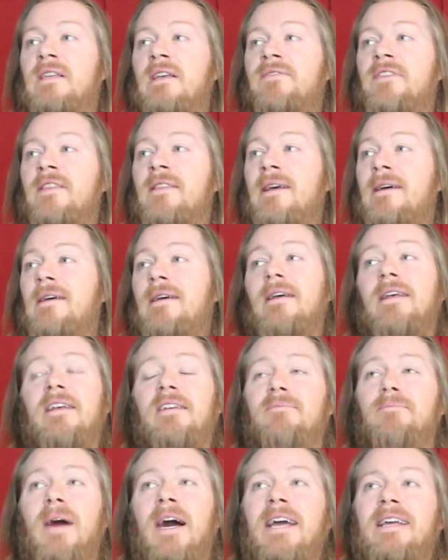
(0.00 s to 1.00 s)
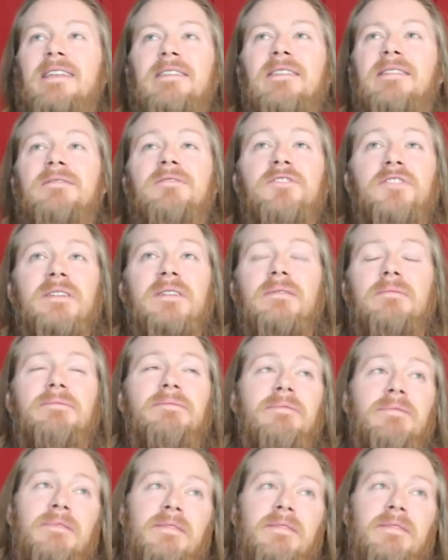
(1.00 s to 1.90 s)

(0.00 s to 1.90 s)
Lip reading: Even my just